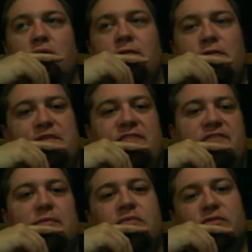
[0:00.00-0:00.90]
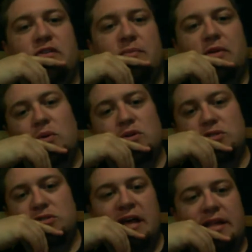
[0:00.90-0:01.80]
50 steps or something,
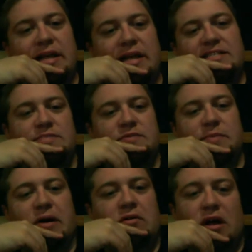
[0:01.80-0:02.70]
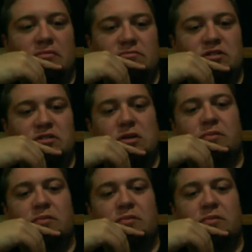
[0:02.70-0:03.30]
which that seems about right. So